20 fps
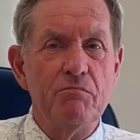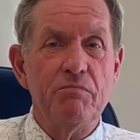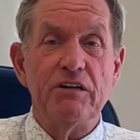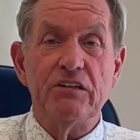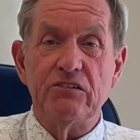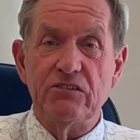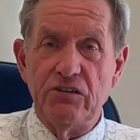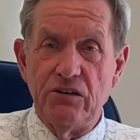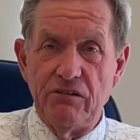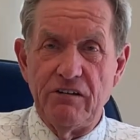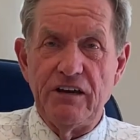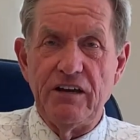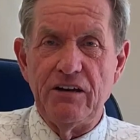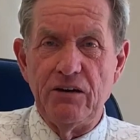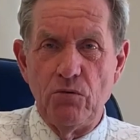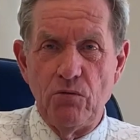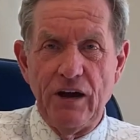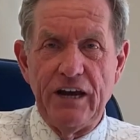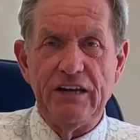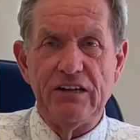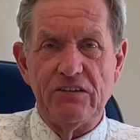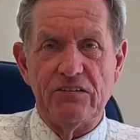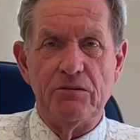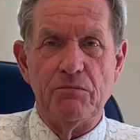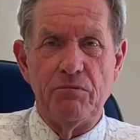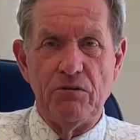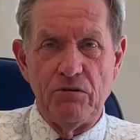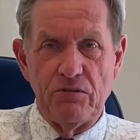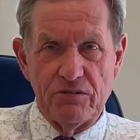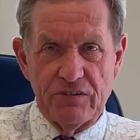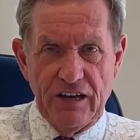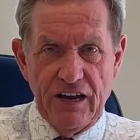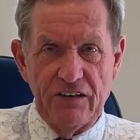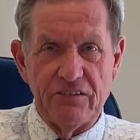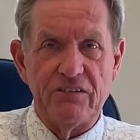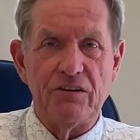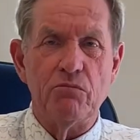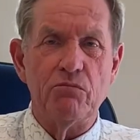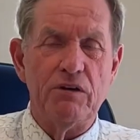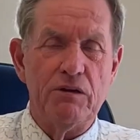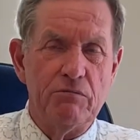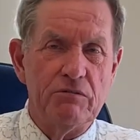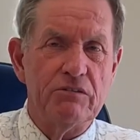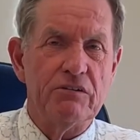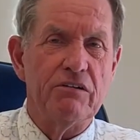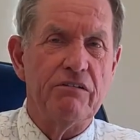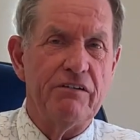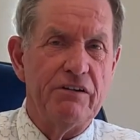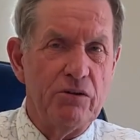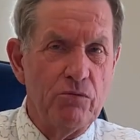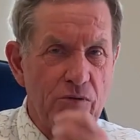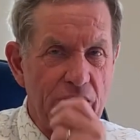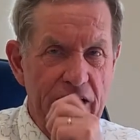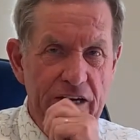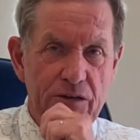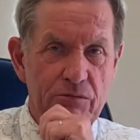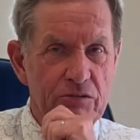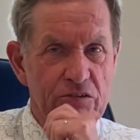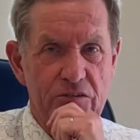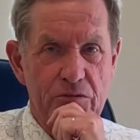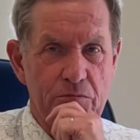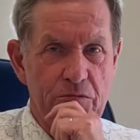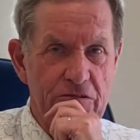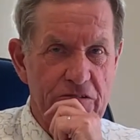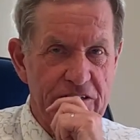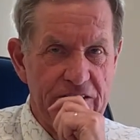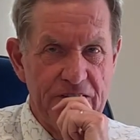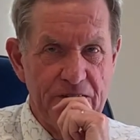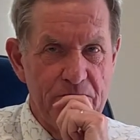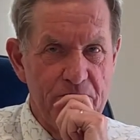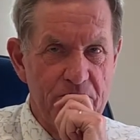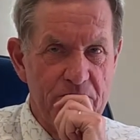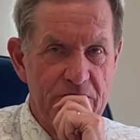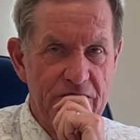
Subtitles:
but do it in a way that supports us, and we will do it in a way that will support you.